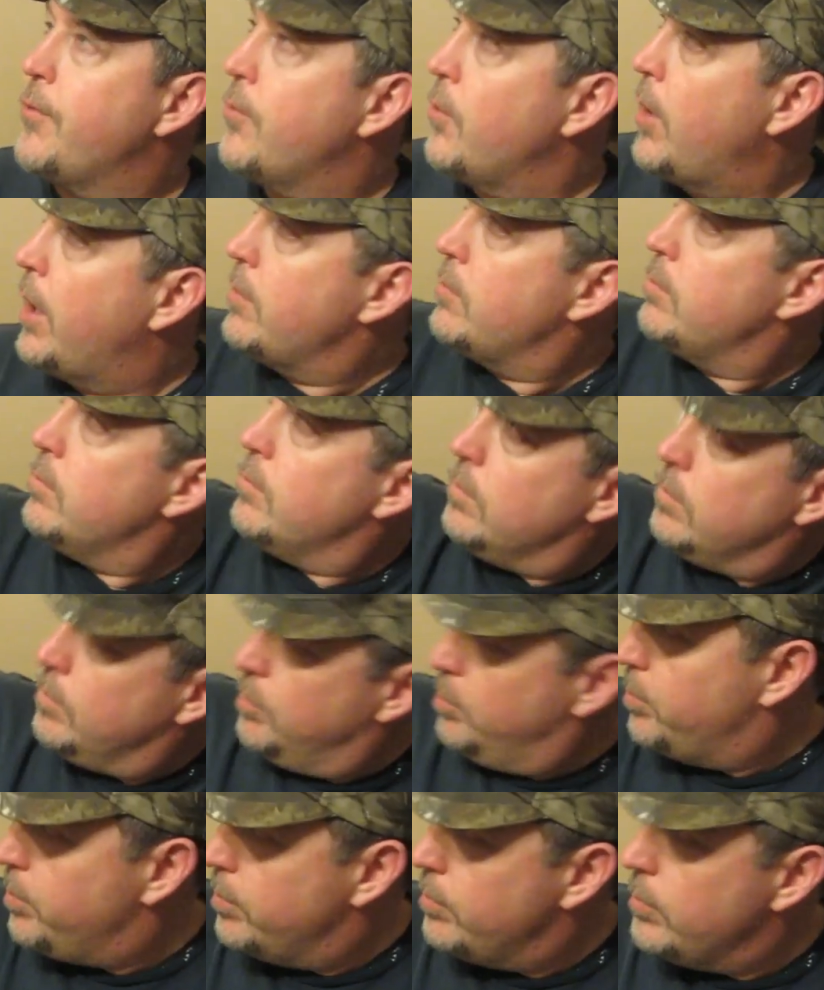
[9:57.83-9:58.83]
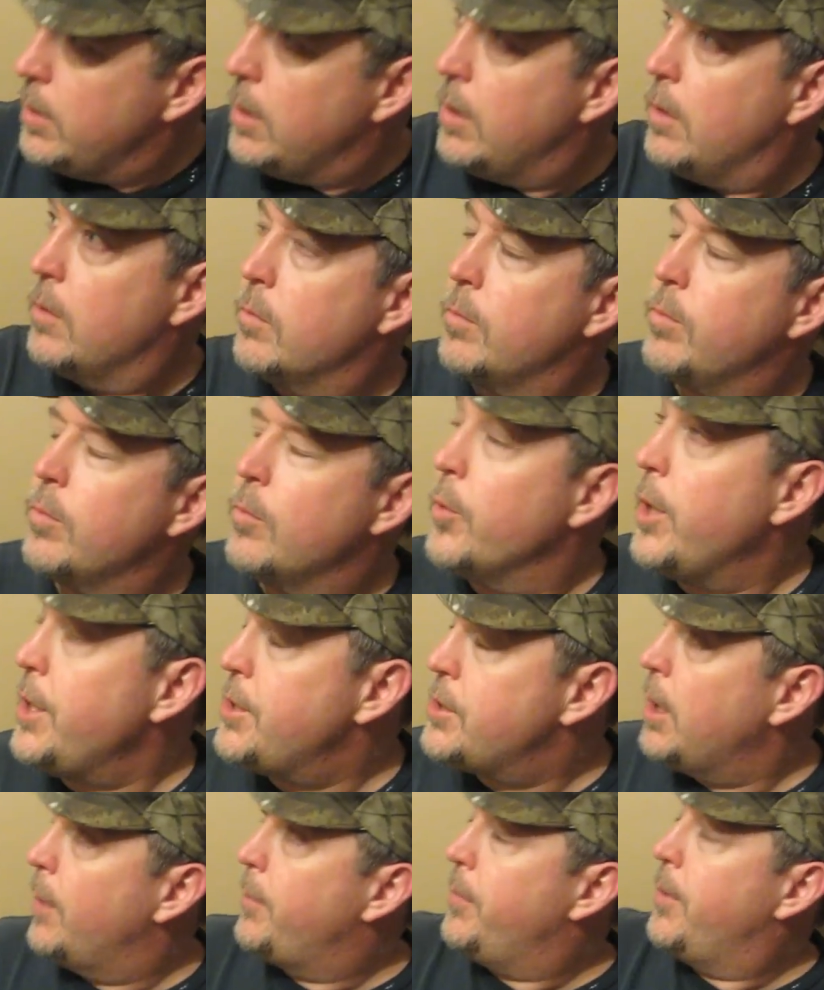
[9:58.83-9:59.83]
So I'd, you know,
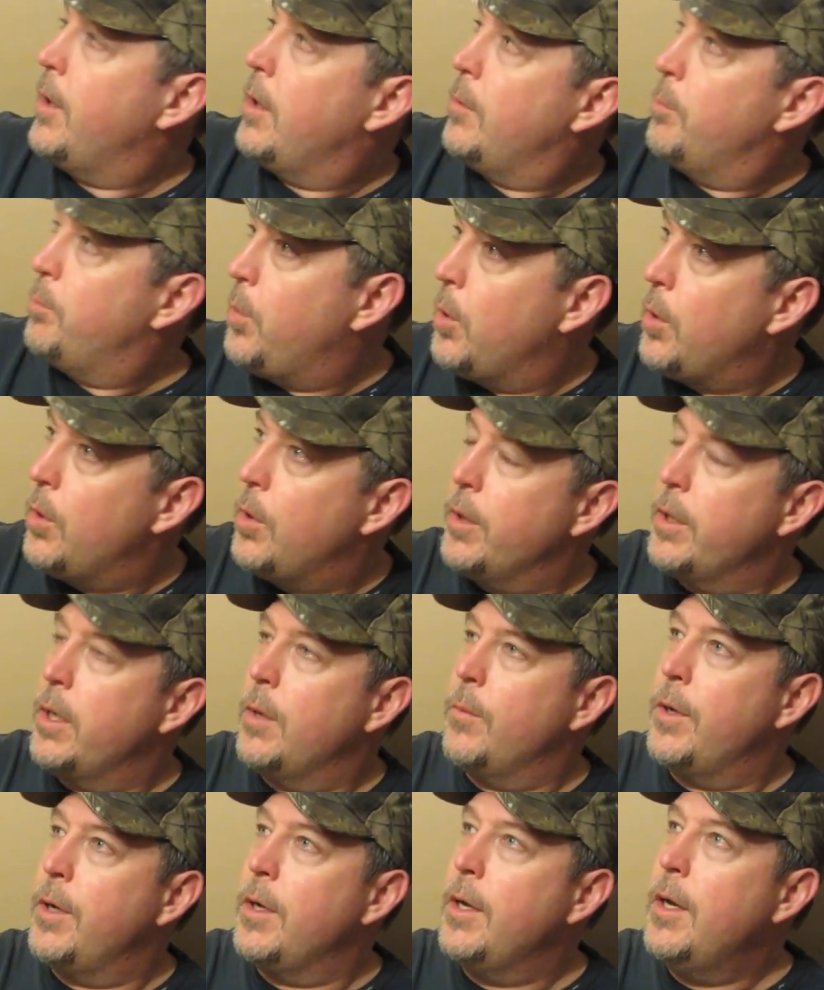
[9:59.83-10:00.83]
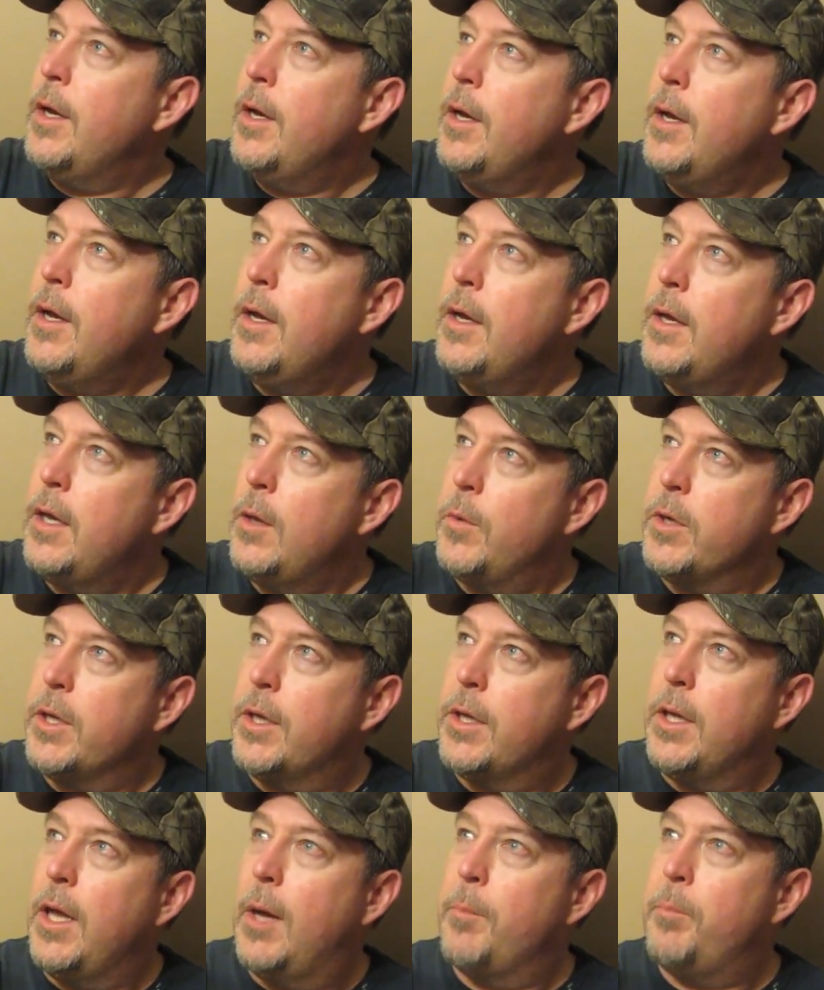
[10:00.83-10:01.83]
reach up there and pull and it would it would
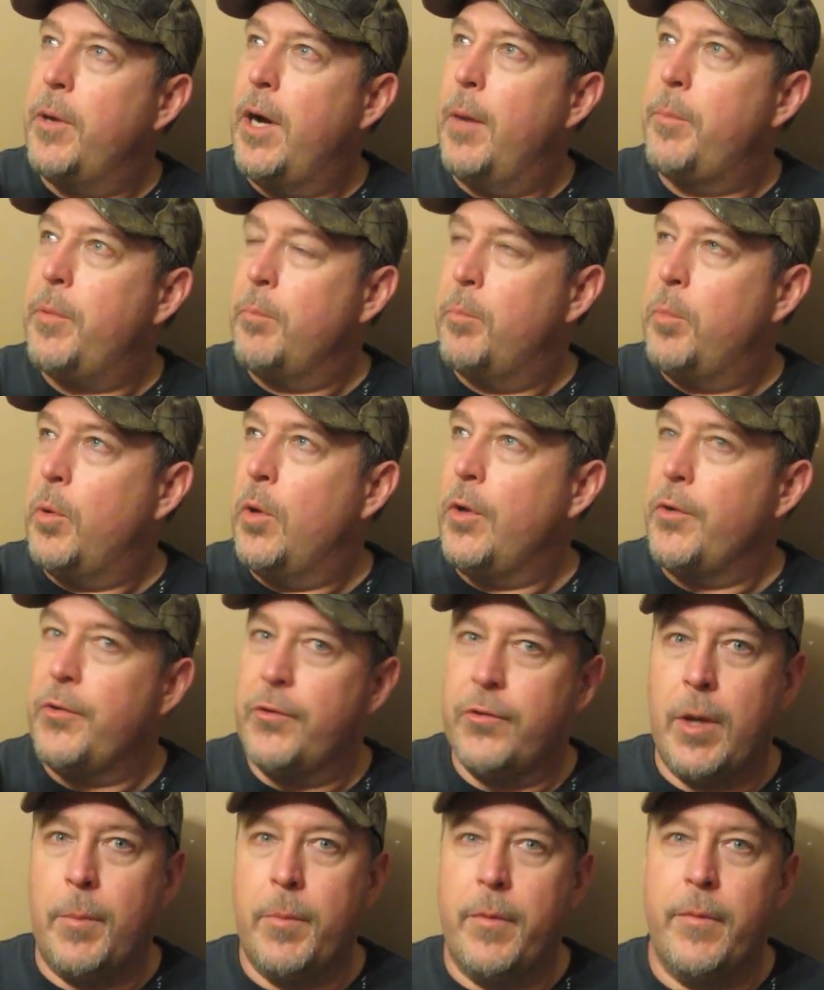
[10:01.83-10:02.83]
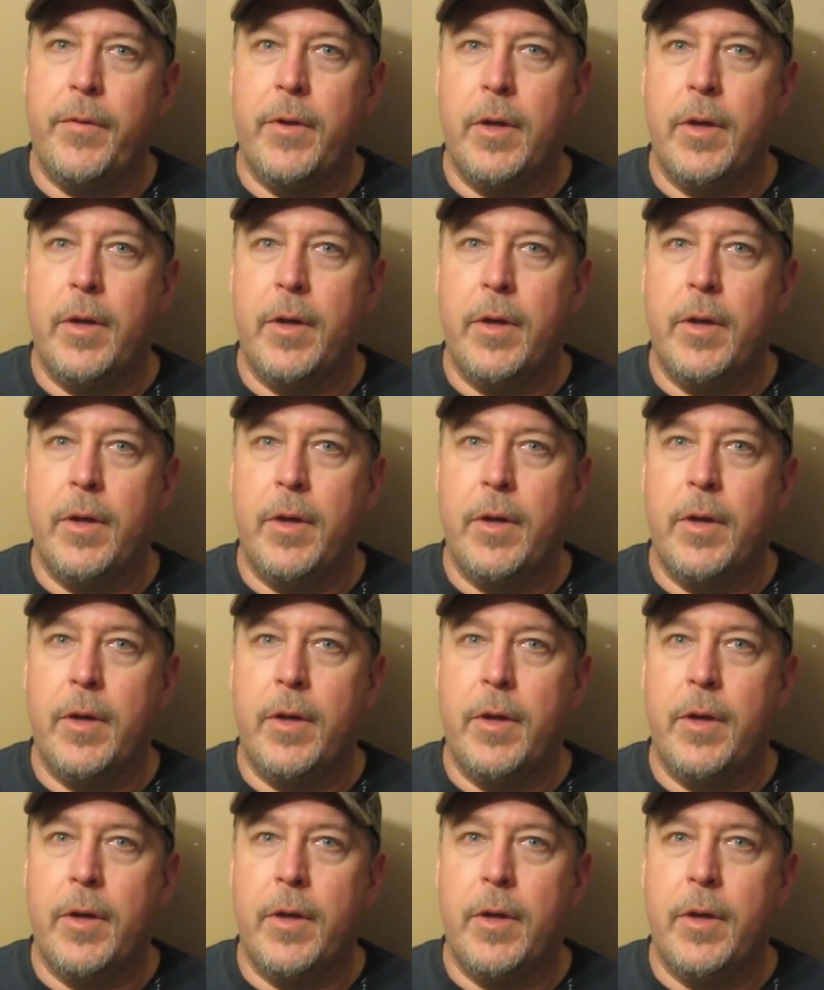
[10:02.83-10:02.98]
clump up and pull some of